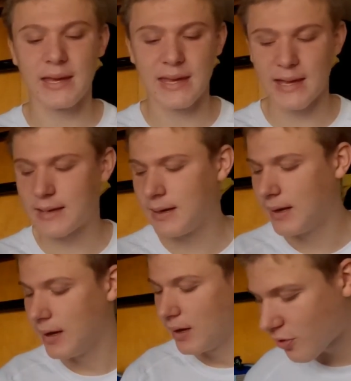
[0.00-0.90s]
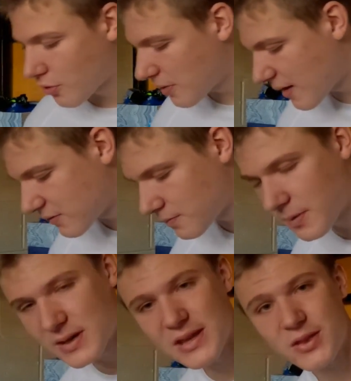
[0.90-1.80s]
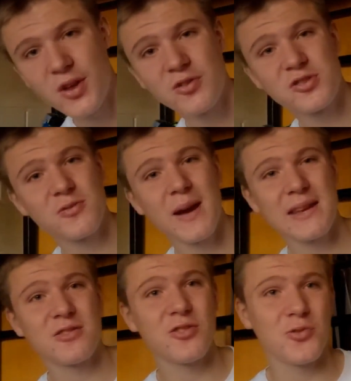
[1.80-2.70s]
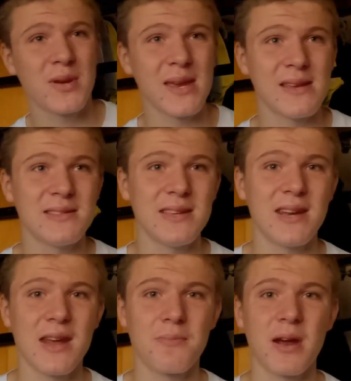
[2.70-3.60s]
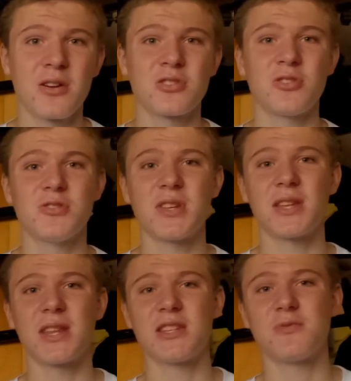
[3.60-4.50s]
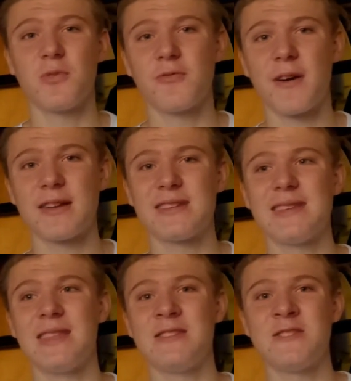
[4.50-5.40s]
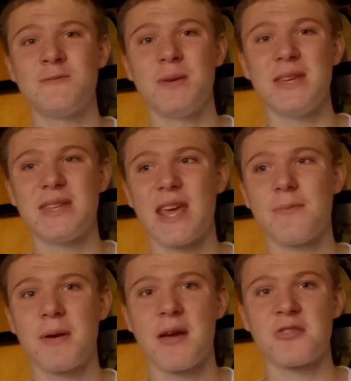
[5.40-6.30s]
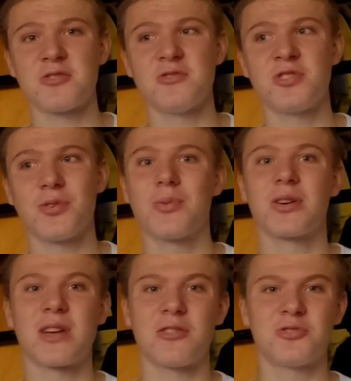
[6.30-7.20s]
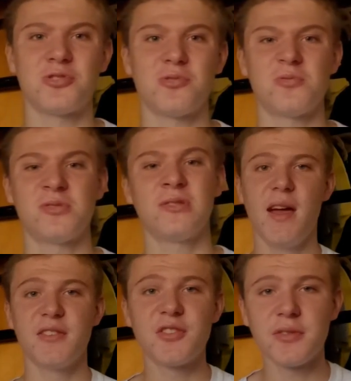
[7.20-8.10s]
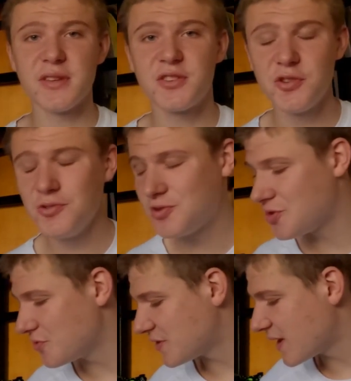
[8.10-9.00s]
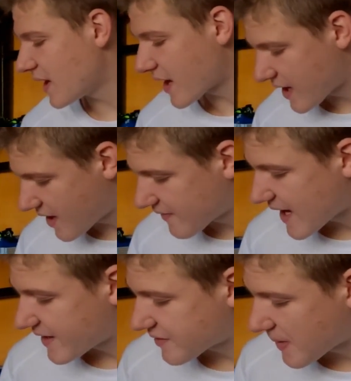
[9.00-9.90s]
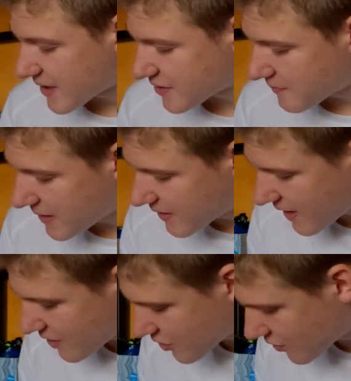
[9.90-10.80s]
again. So, everybody, those are my 2 easy day pair of shoes. Let's move on to the speed day pair of shoes, the workout shoes. So, the 2 shoes that I have as my speed day